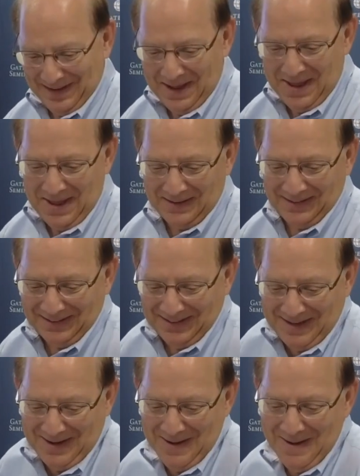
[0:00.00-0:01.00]
All yeah.
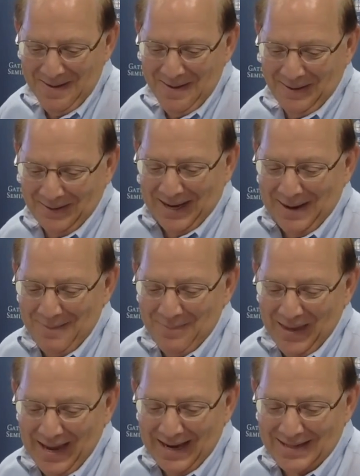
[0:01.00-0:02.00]
right. Okay.
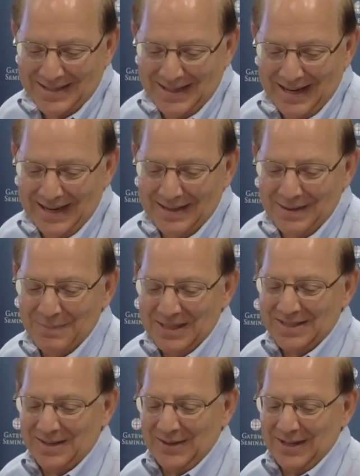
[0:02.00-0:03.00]
As king in the
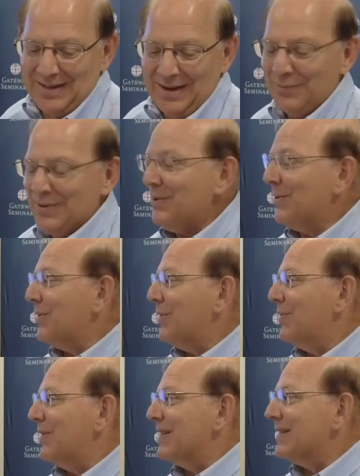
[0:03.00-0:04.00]
midst of it. Now we don't know
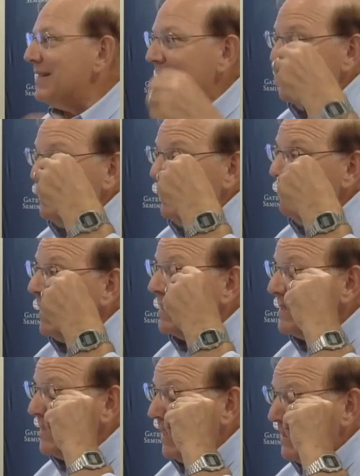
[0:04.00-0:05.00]
who this is, but it
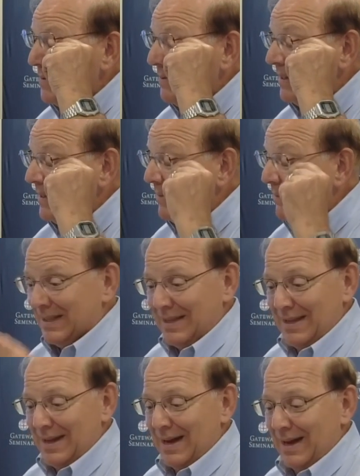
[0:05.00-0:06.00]
makes sense what what
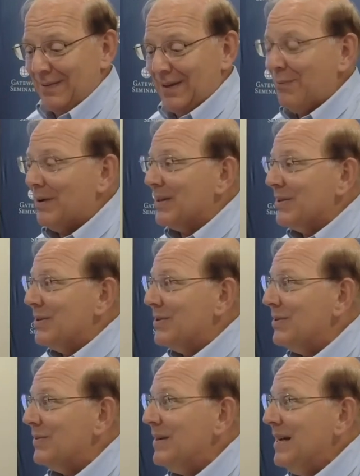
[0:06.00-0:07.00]
uh, they wanted to
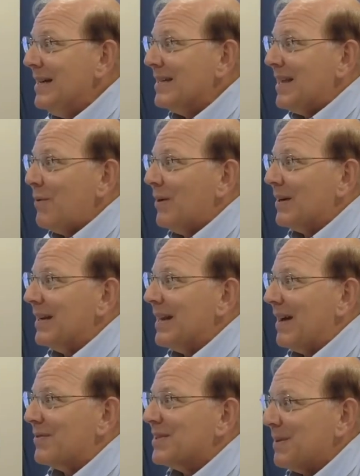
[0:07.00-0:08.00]
do is they wanted to
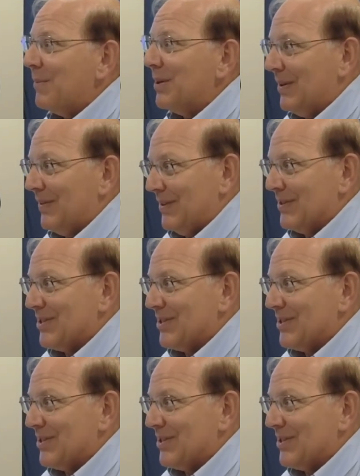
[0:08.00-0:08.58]
have somebody on their